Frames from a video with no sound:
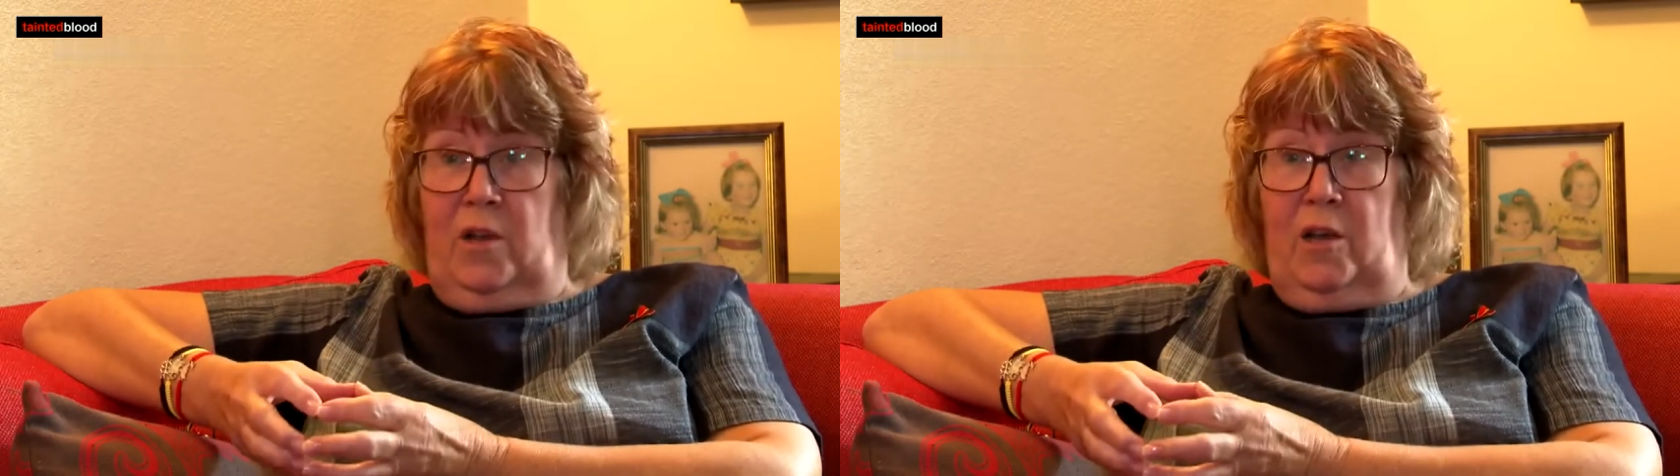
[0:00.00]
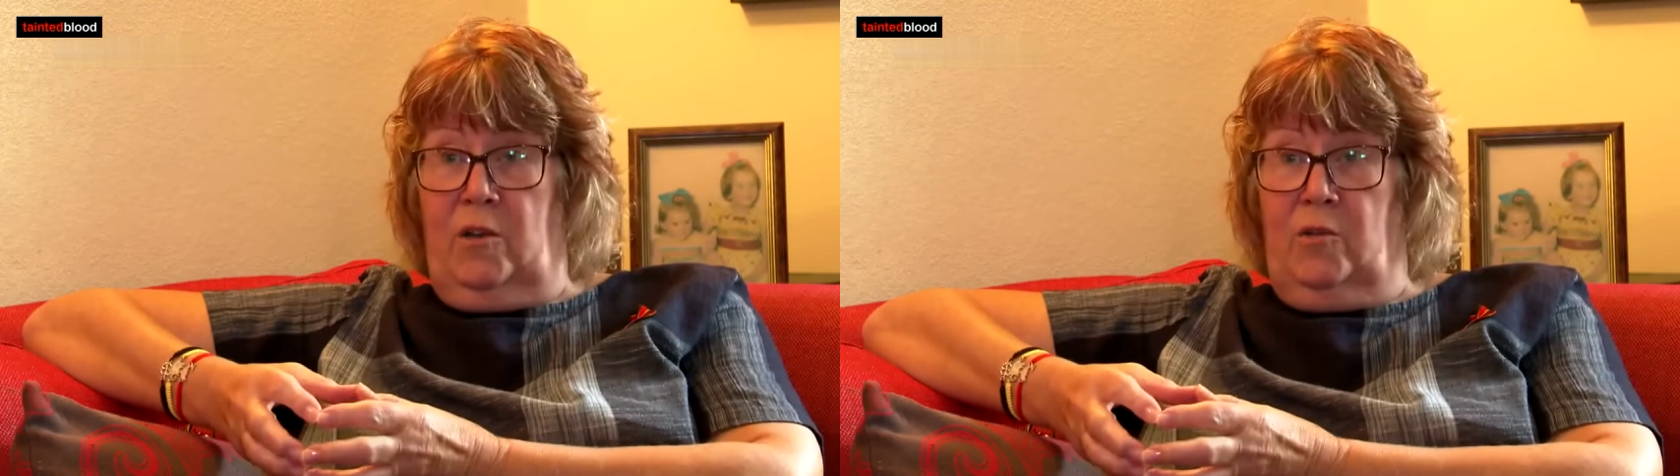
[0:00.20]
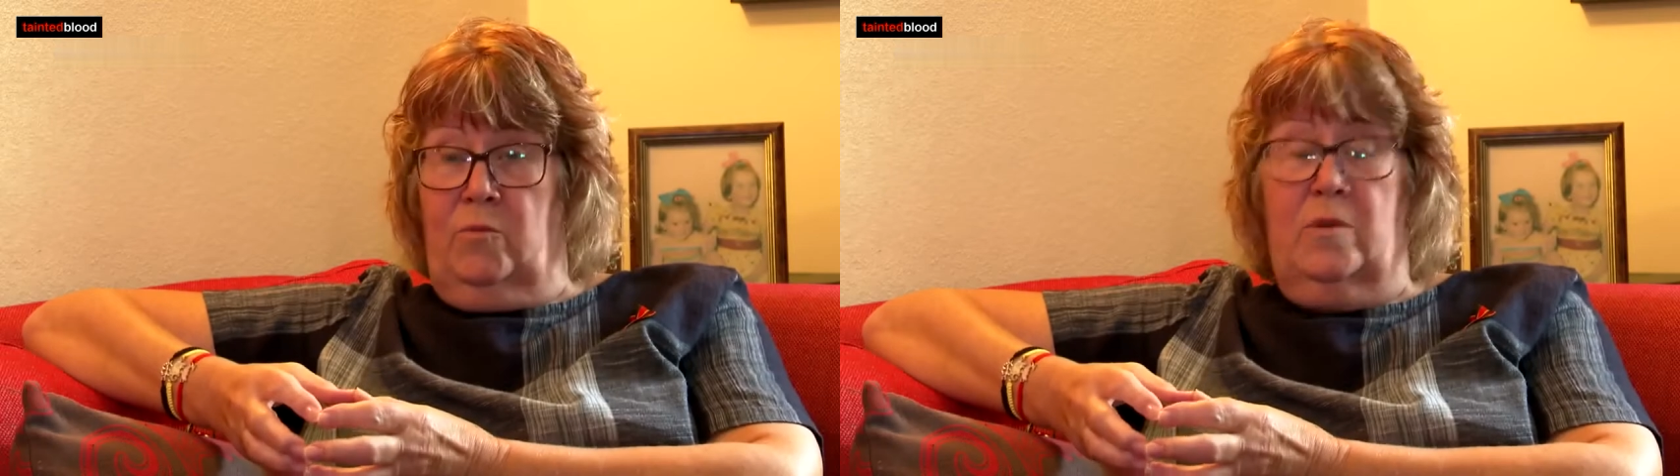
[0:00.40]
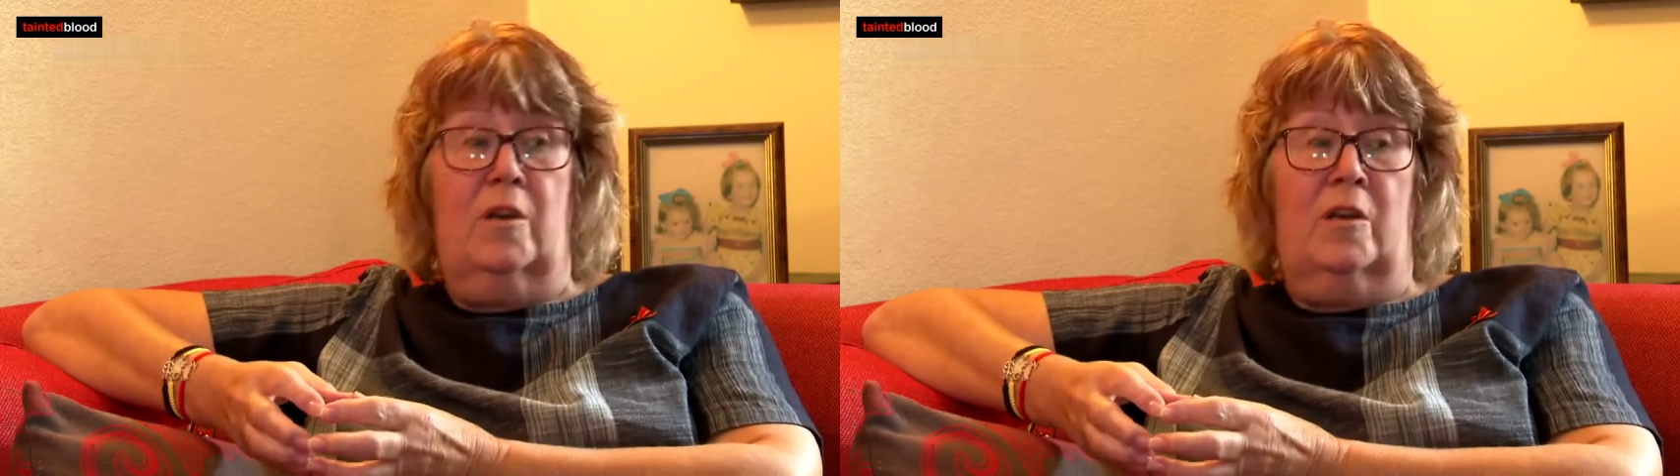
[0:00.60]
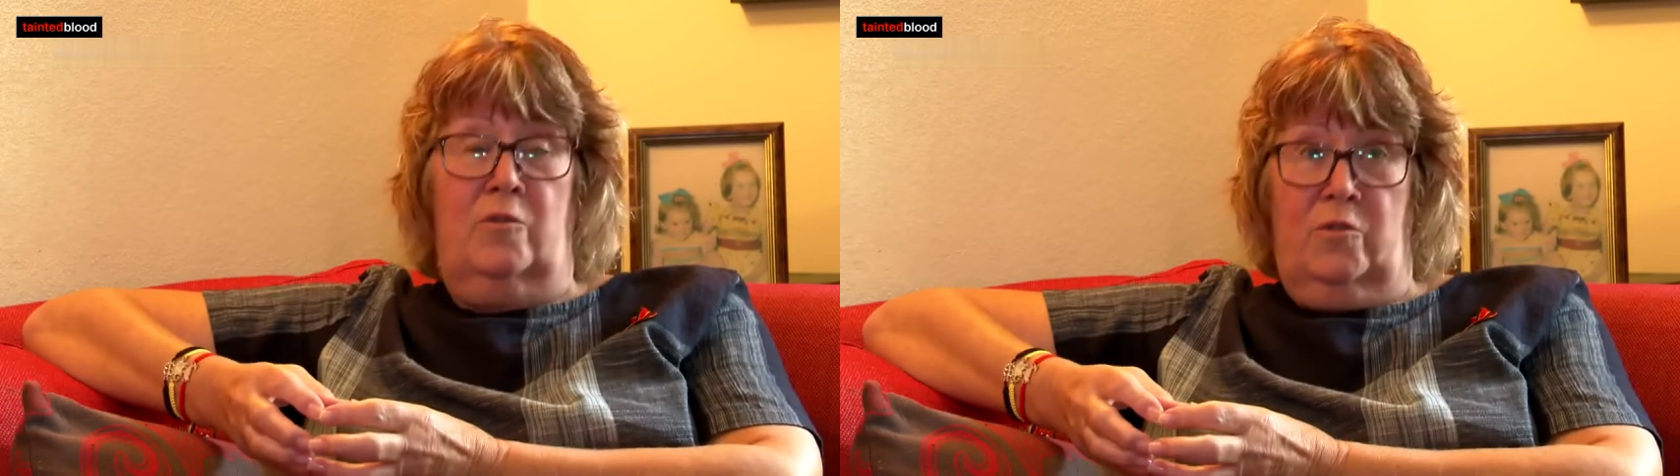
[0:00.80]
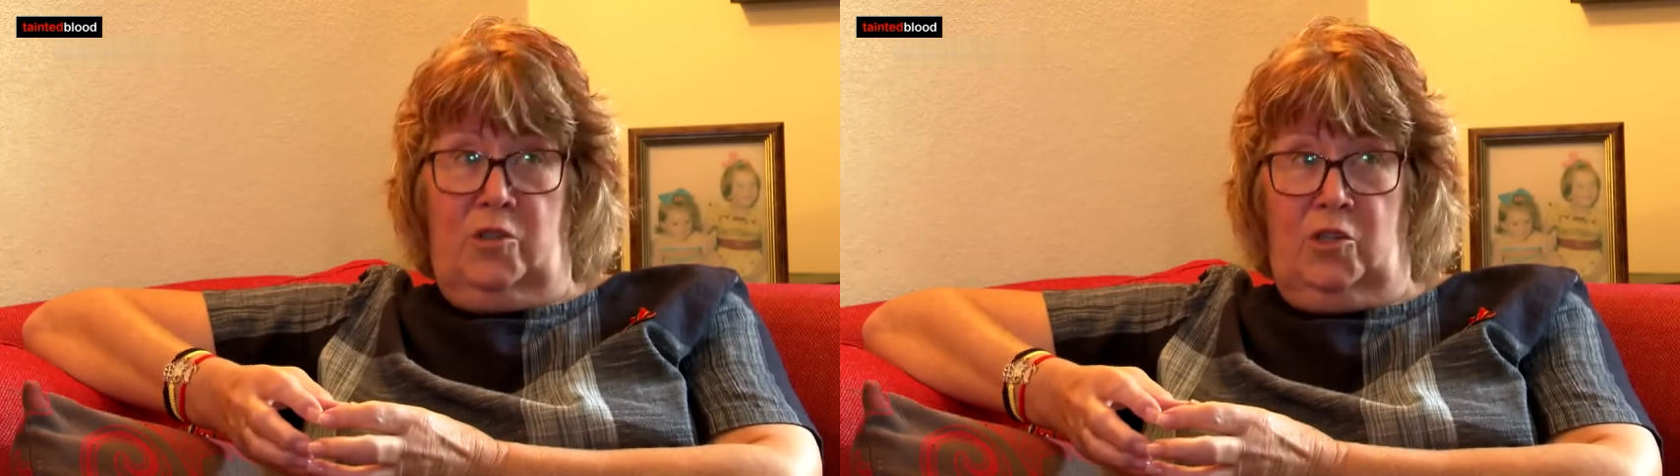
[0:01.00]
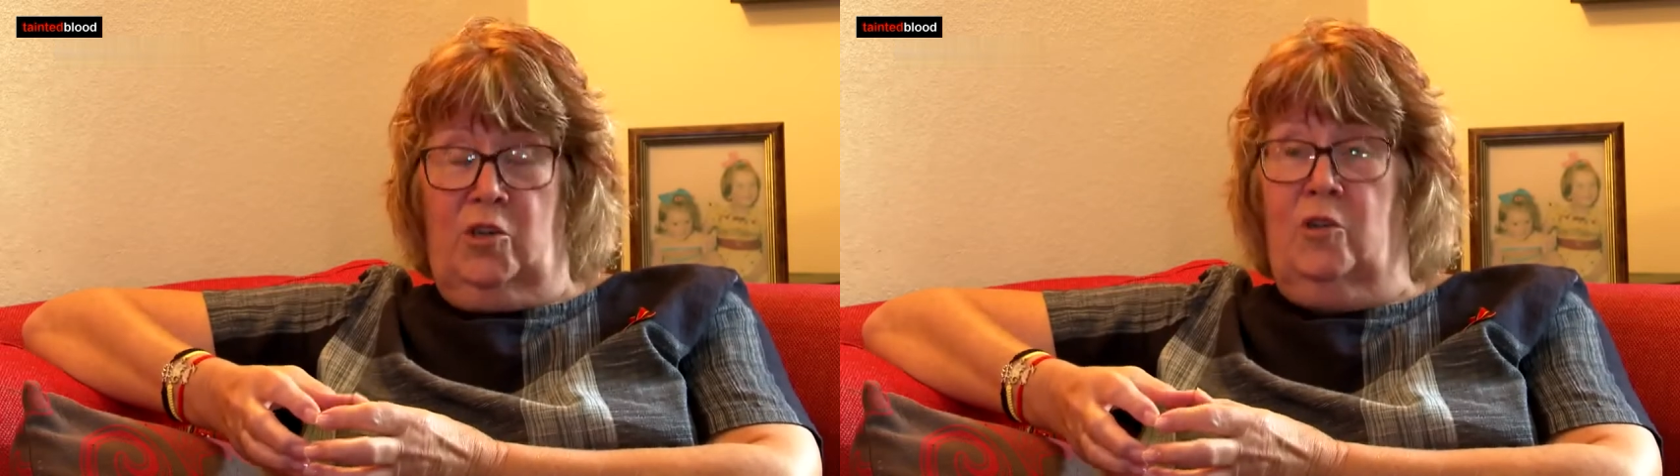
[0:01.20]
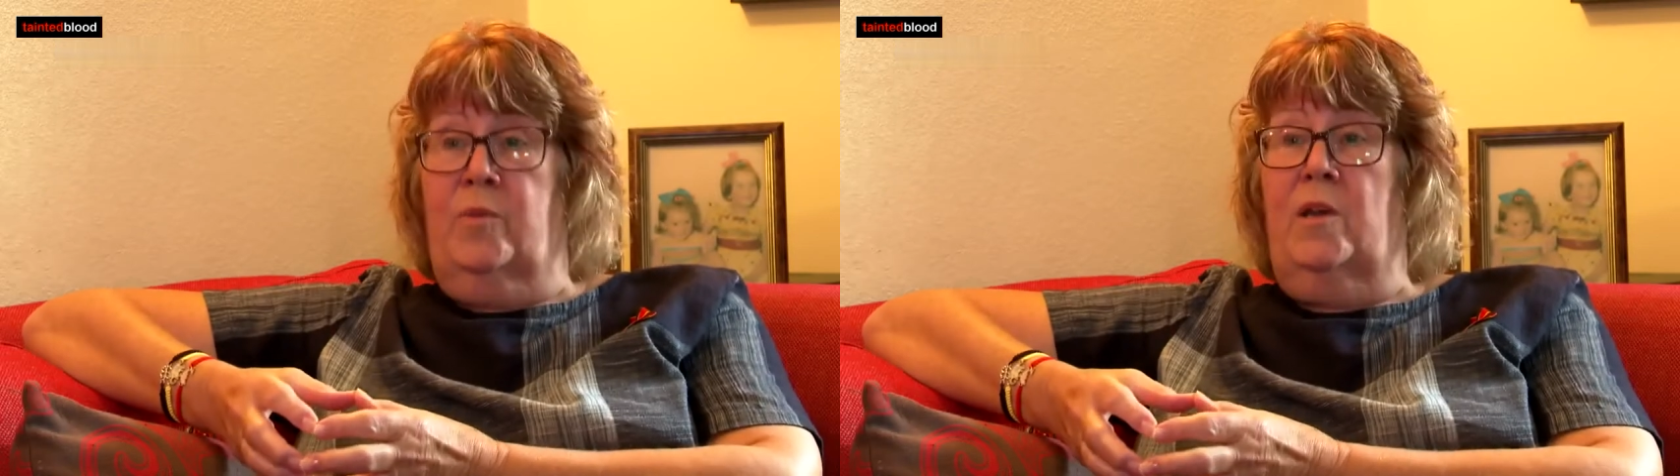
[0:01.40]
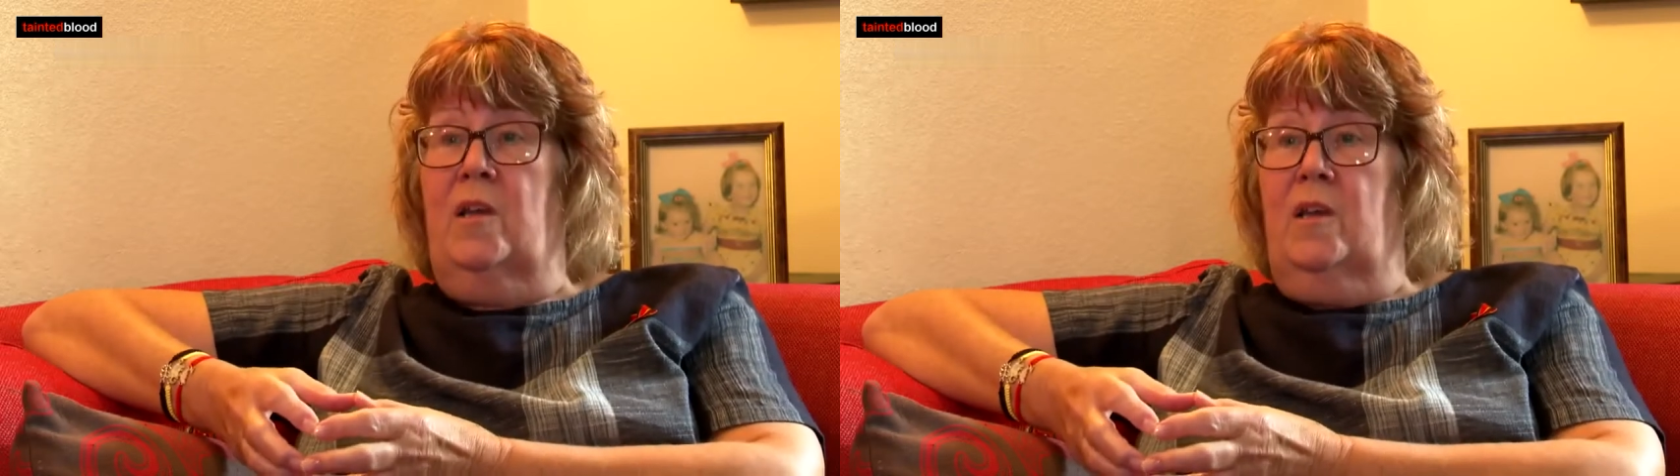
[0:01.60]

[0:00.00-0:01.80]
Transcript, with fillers: home, a good job.